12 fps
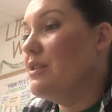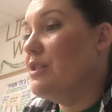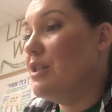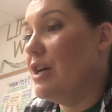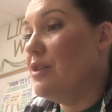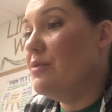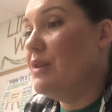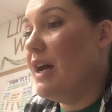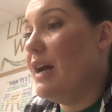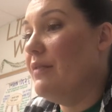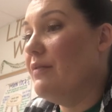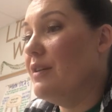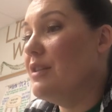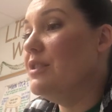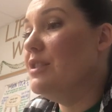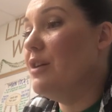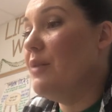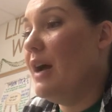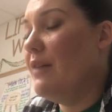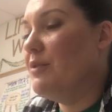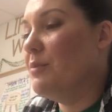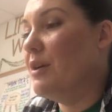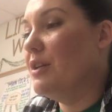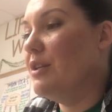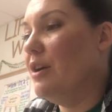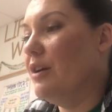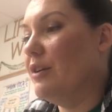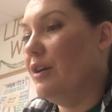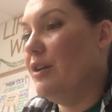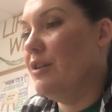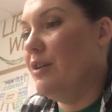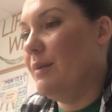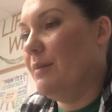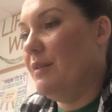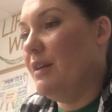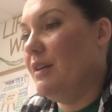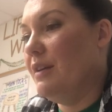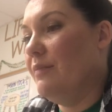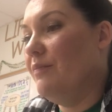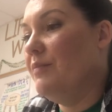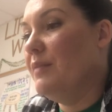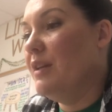Don't have to mark a dog to hurt him, I'm thinking.